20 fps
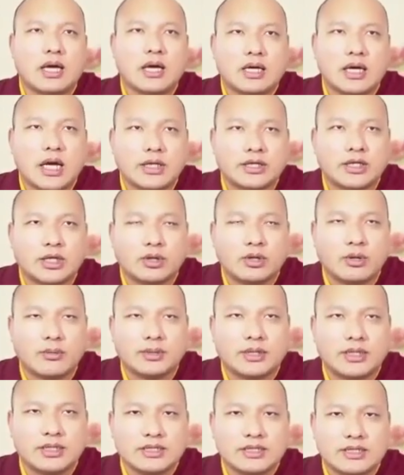to bring
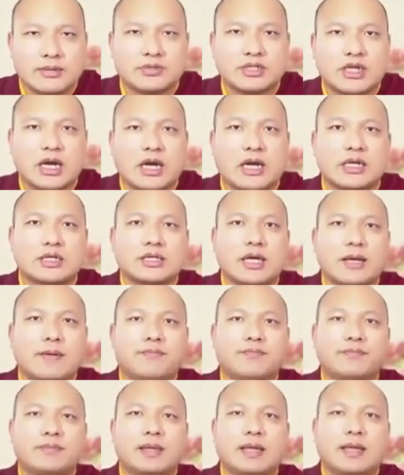meat, to serve
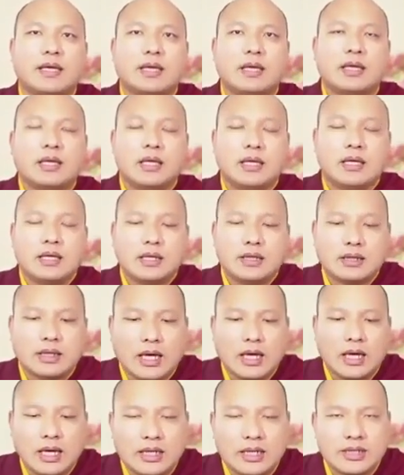meat. This is very
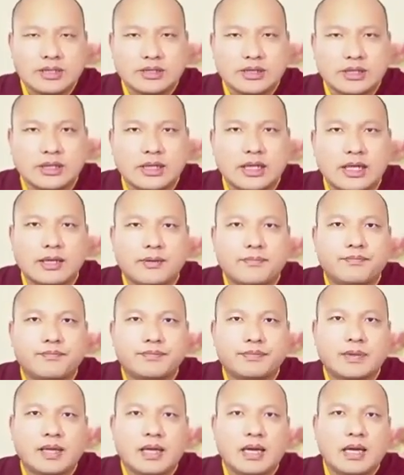clear that this was
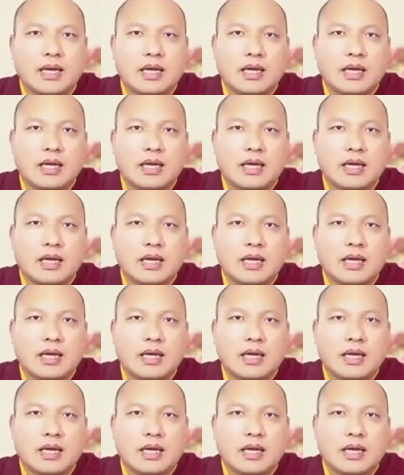prohibited.